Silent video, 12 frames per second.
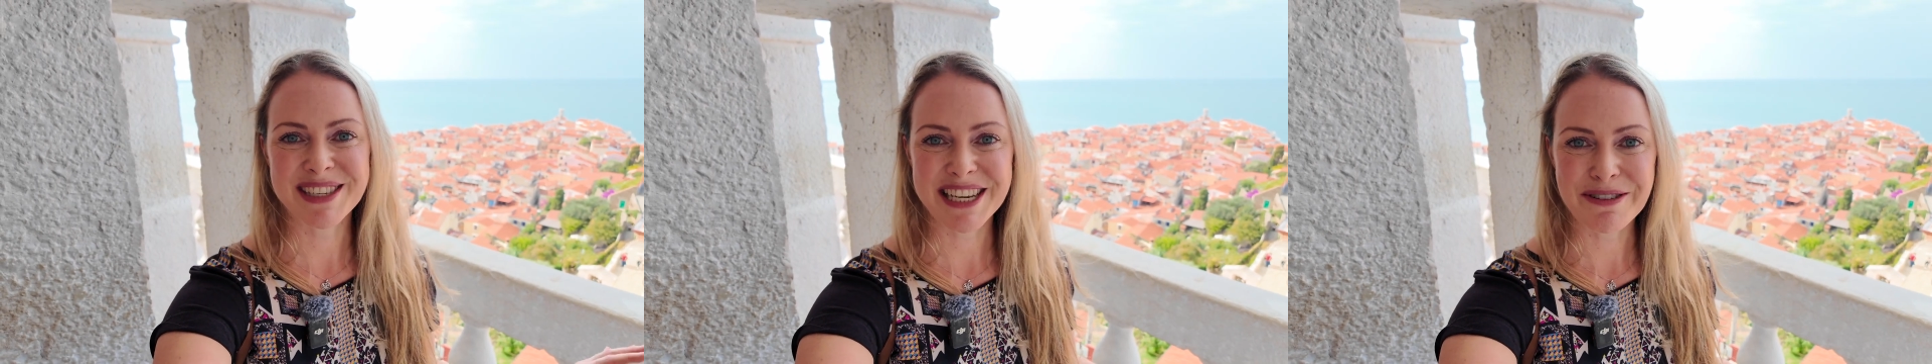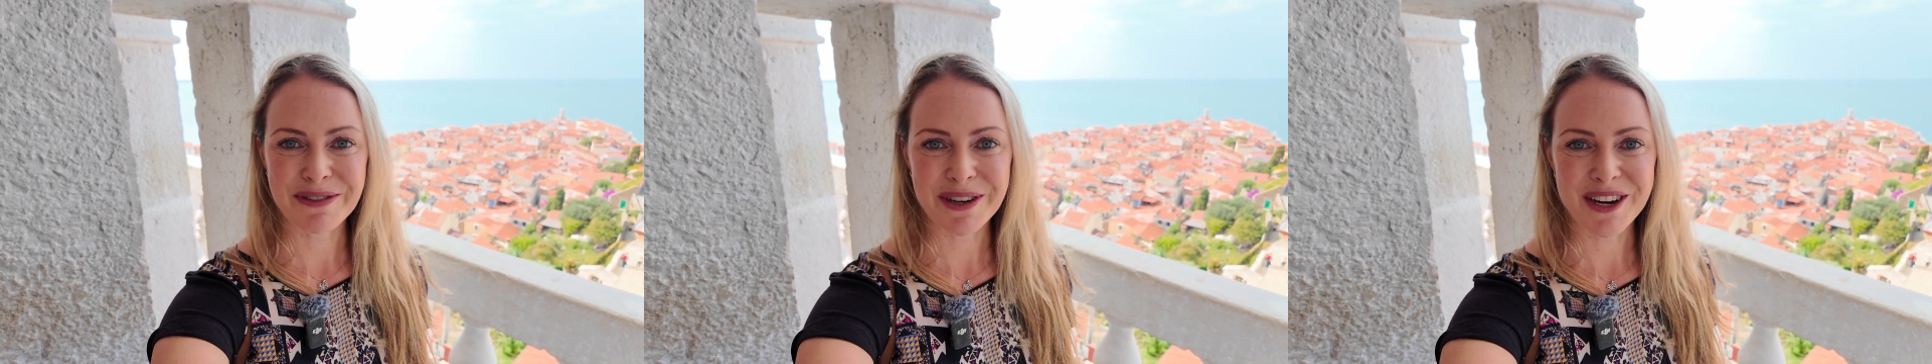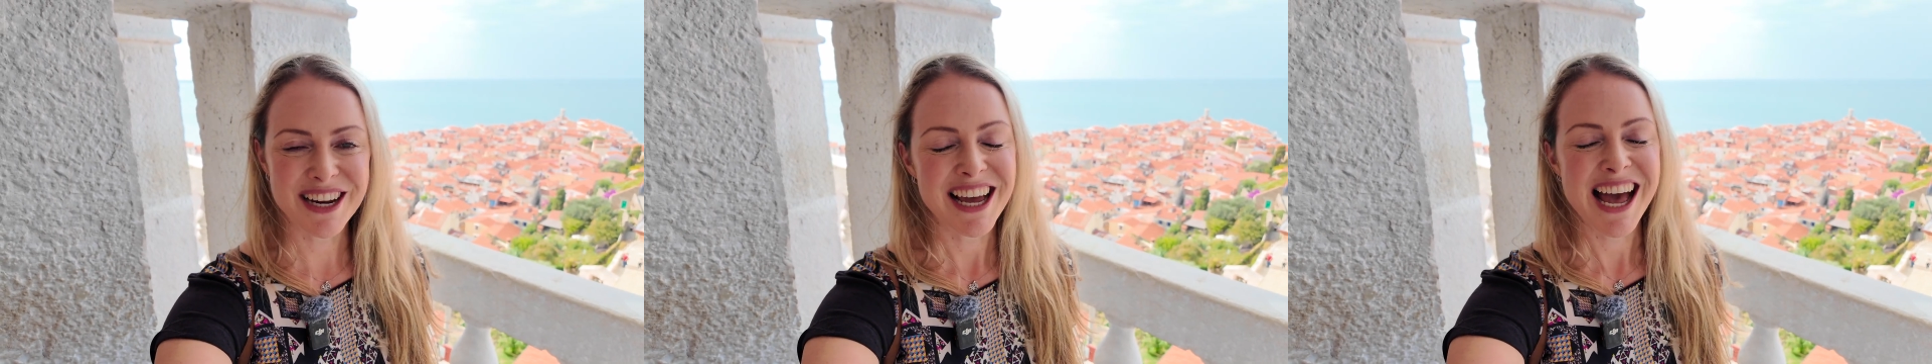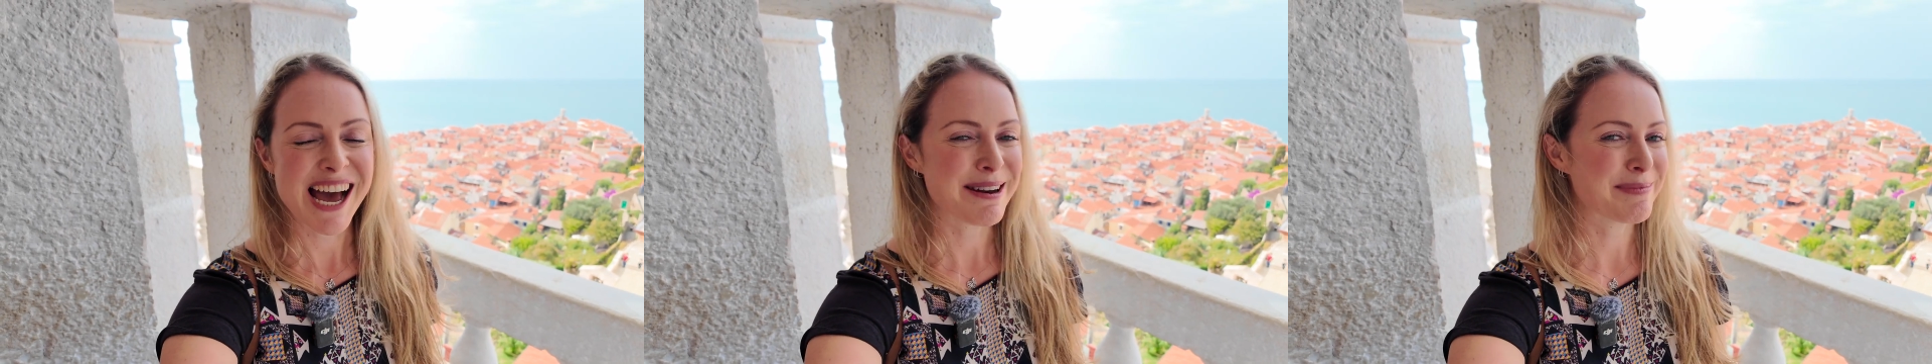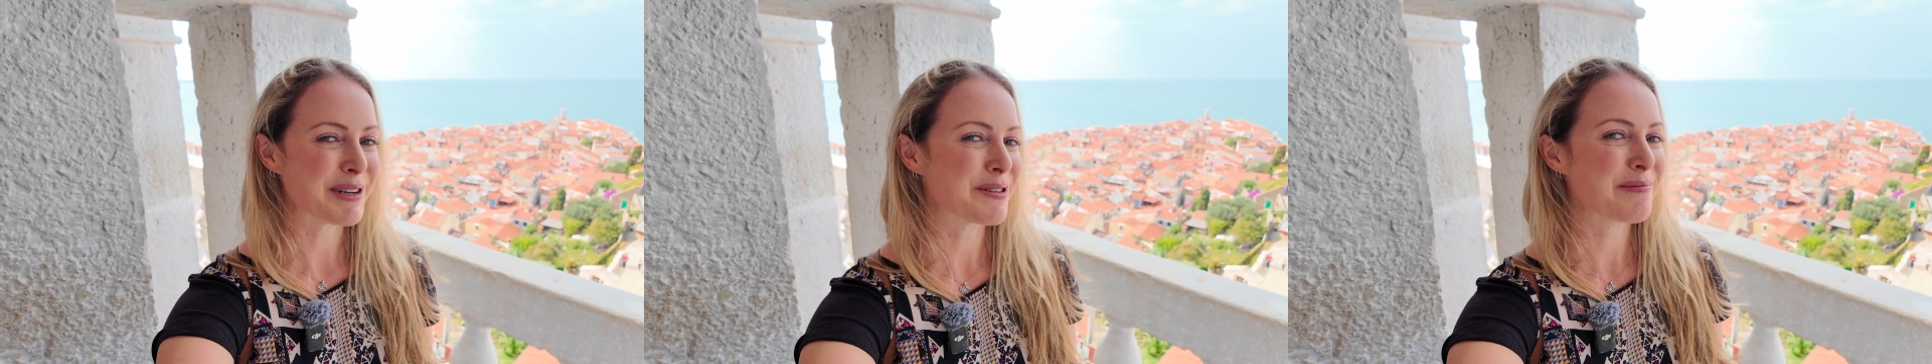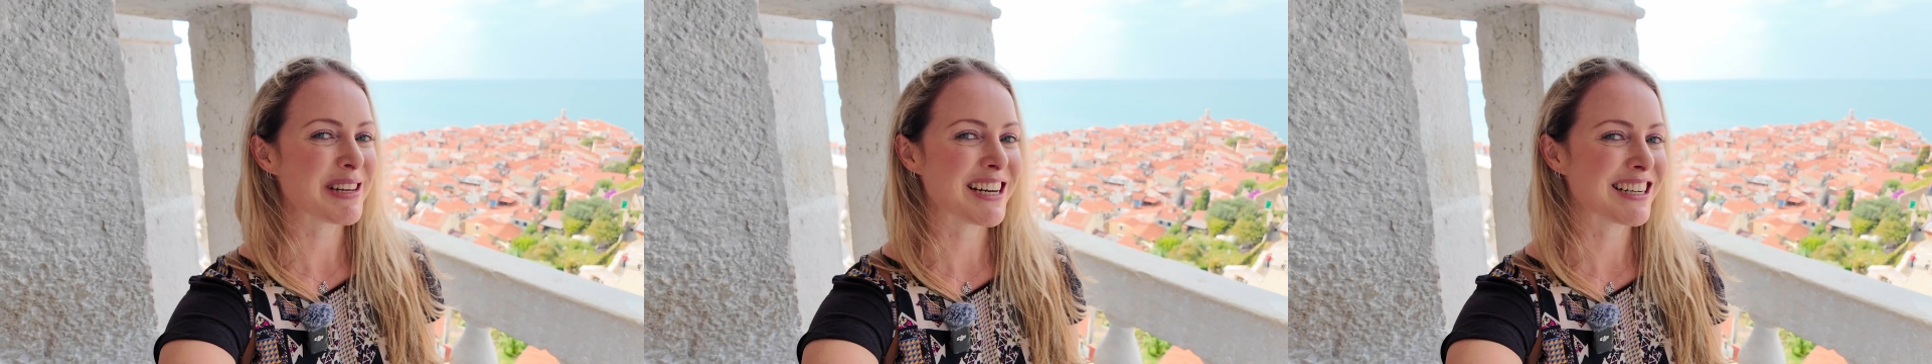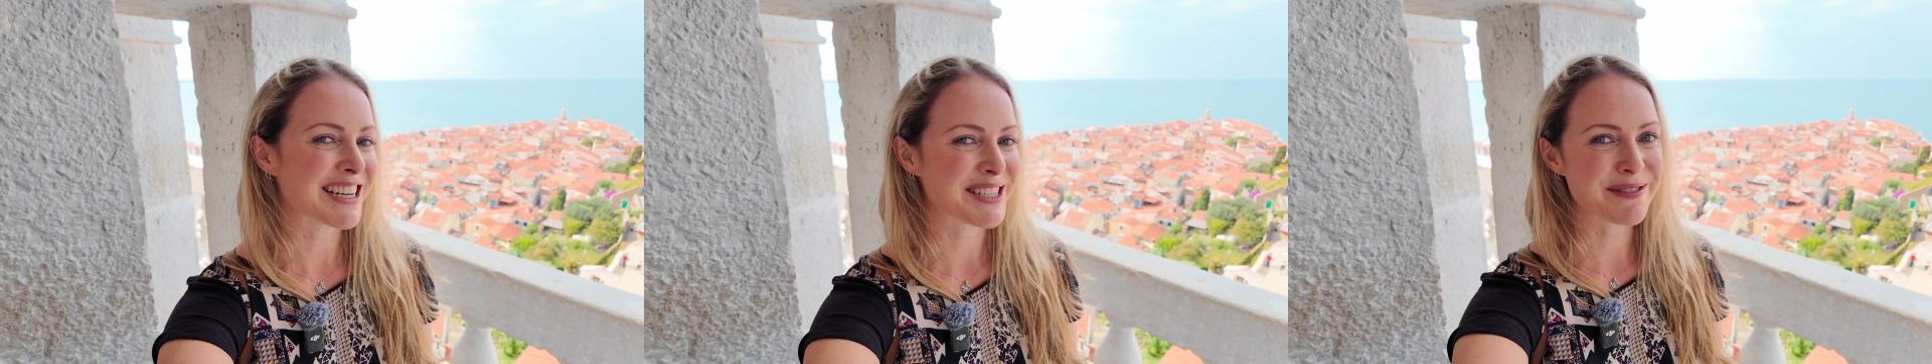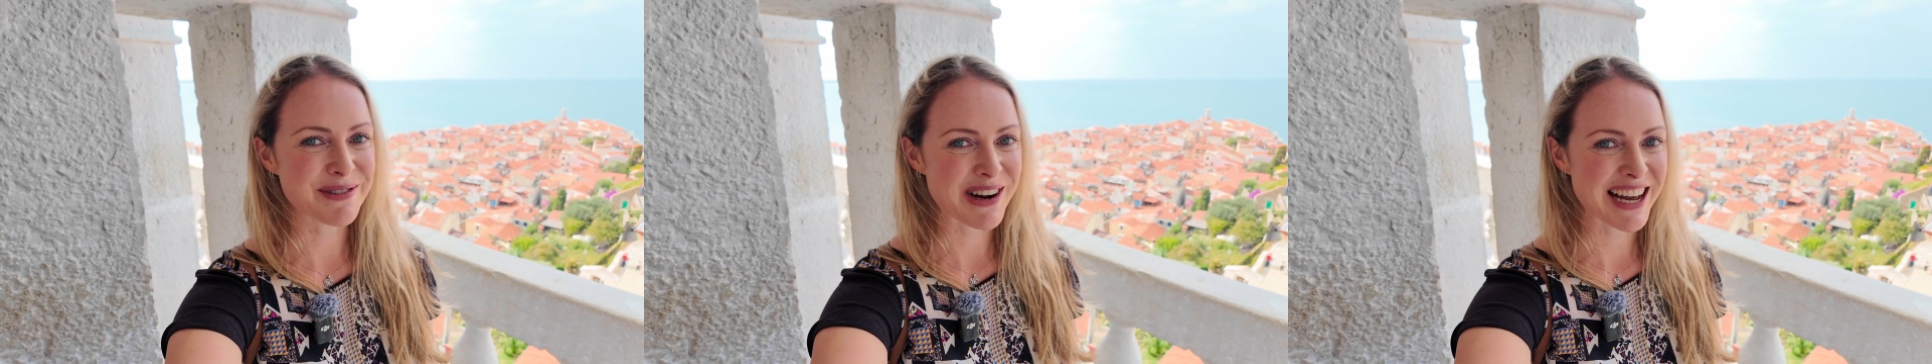seafood and possibly a
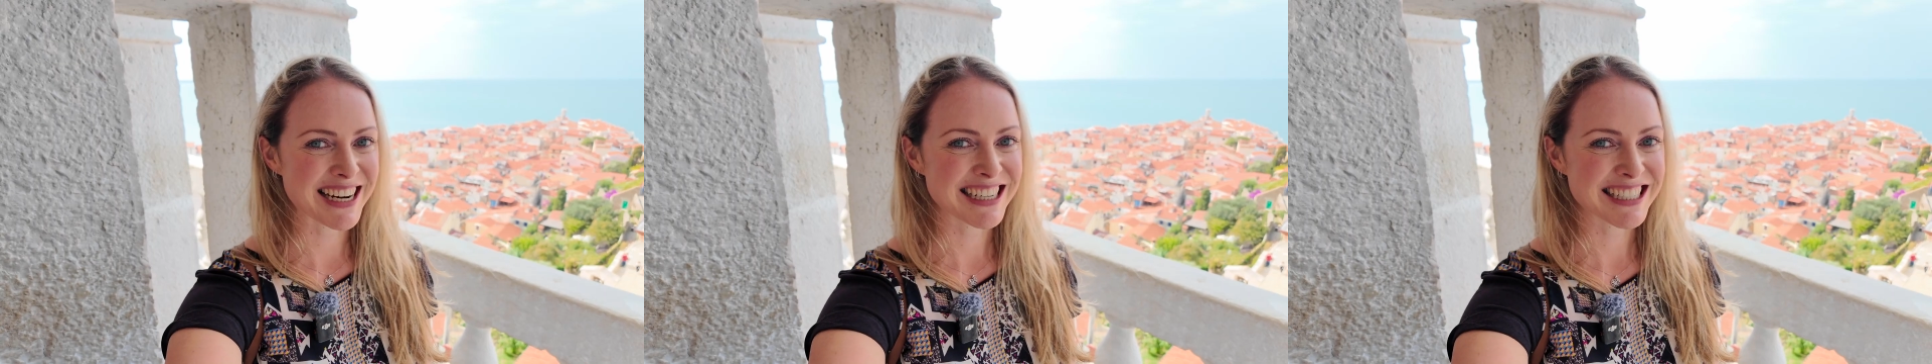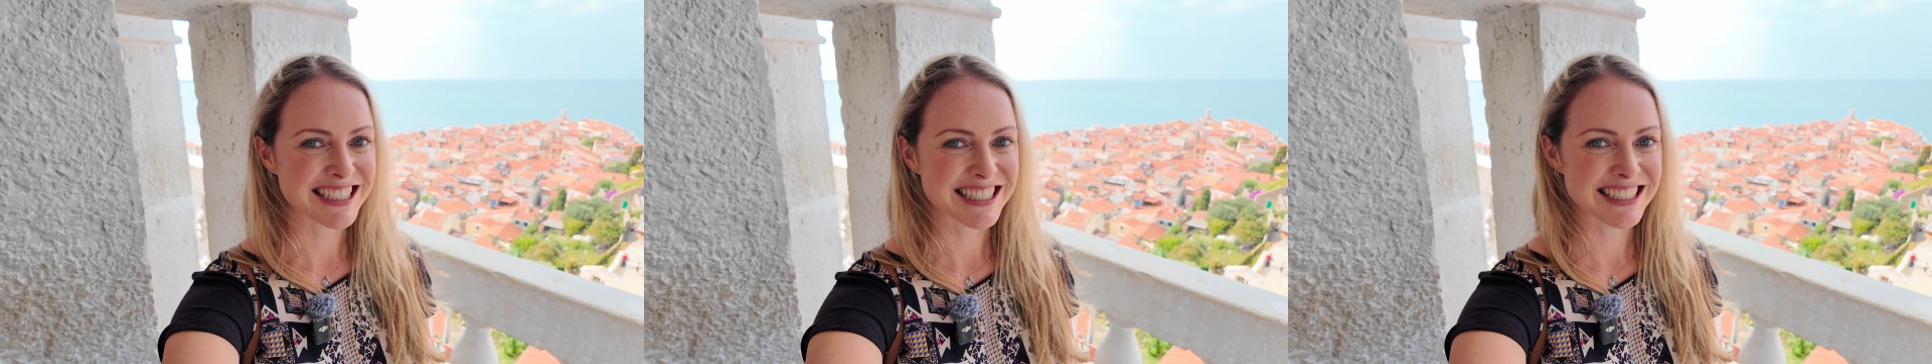glass of wine.